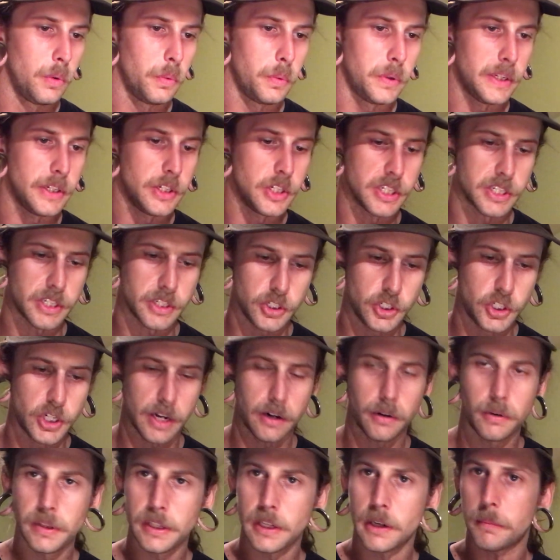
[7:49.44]
we just
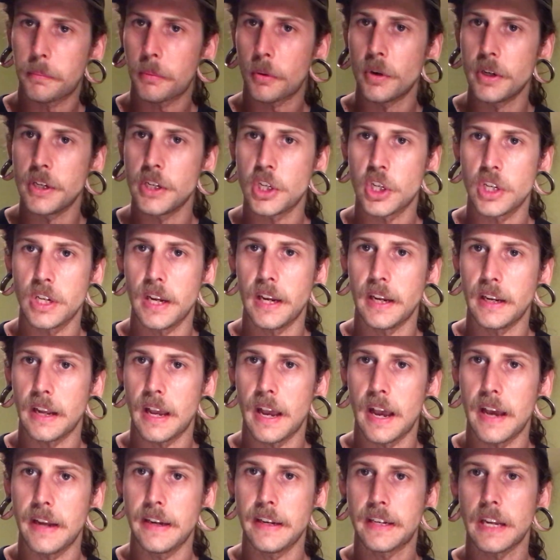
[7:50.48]
generally appreciate
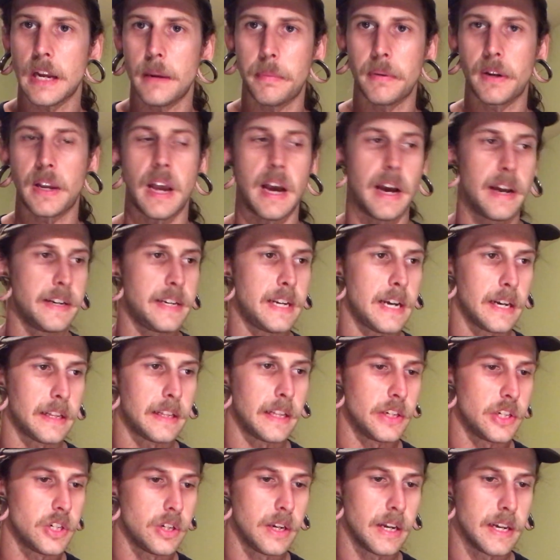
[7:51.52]
any type of contact
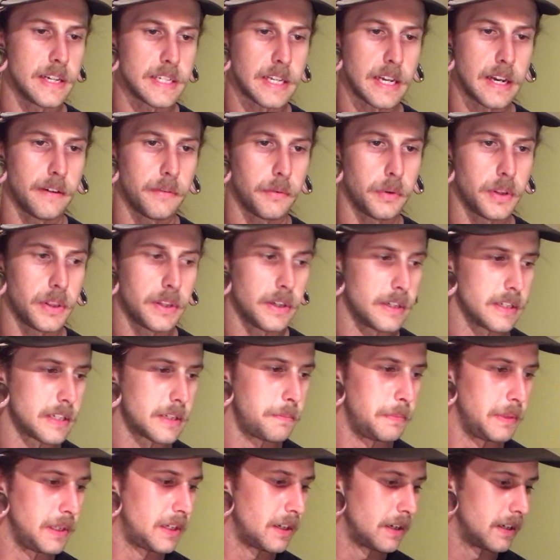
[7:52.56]
that you guys have with us,
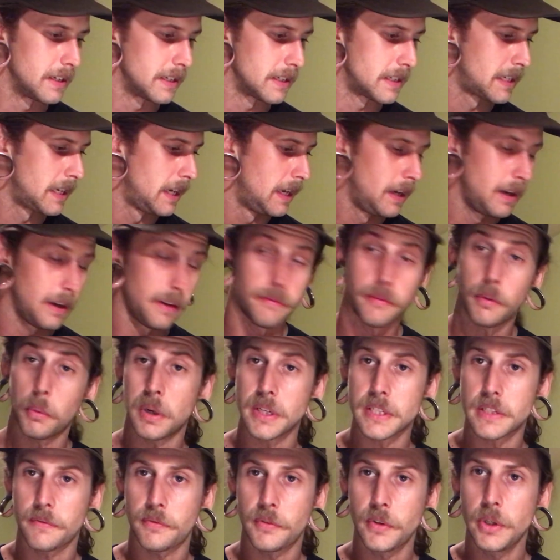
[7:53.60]
because if it
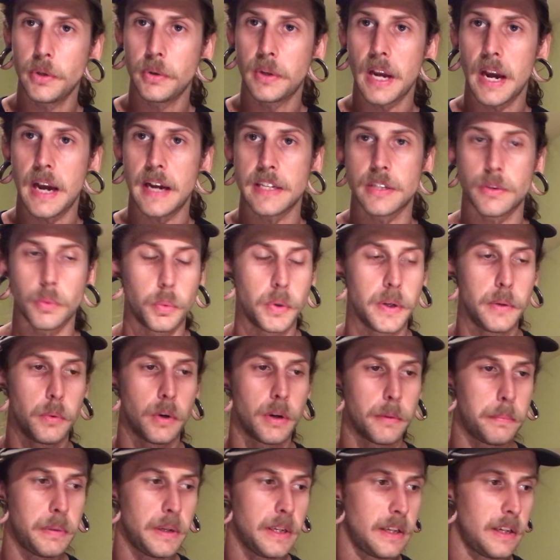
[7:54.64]
wasn't for you guys, we
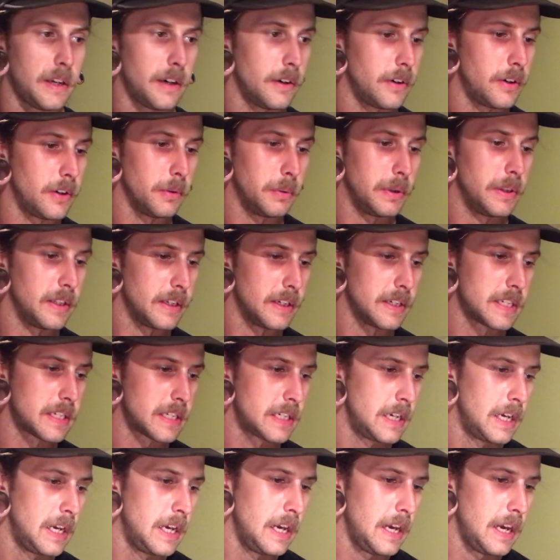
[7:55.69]
wouldn't be here doing this.
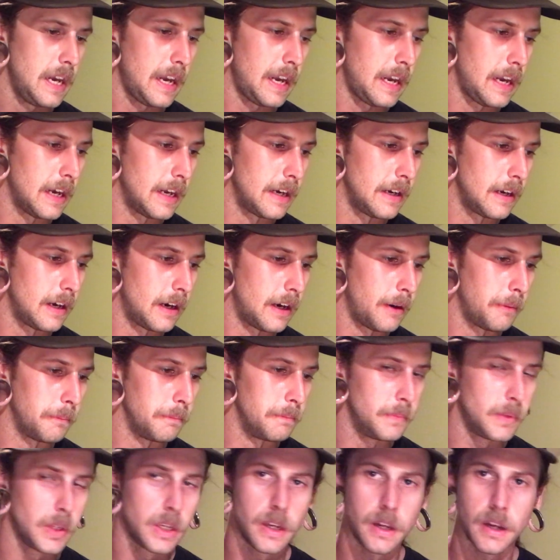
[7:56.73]
And
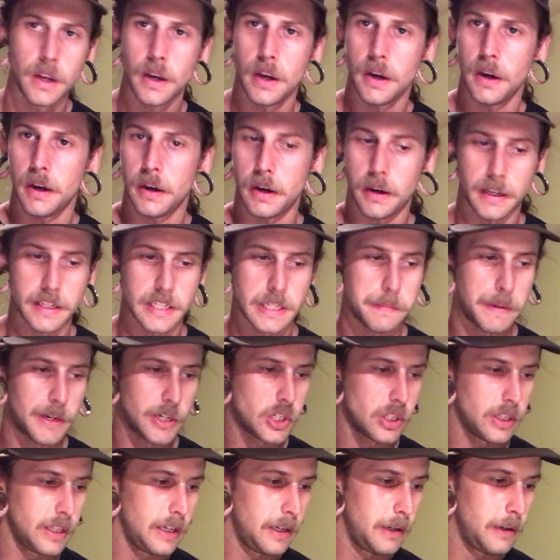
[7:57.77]

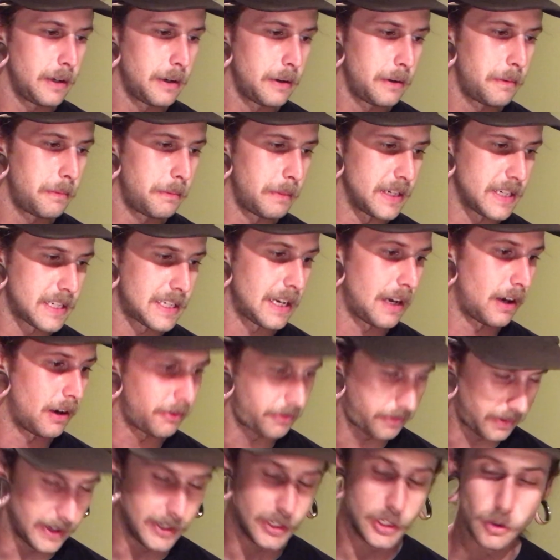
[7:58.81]
especially
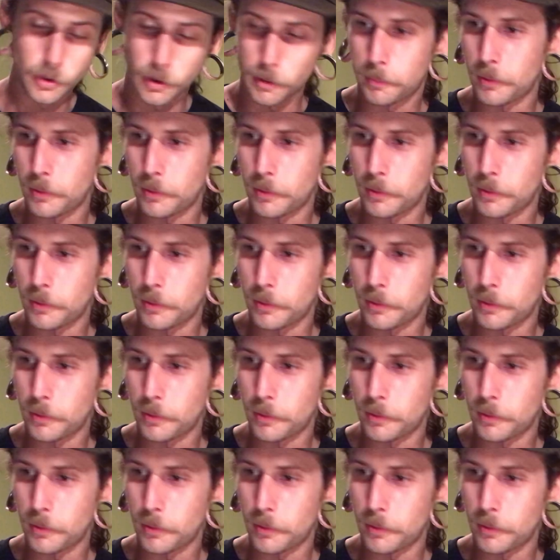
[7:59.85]
myself, I do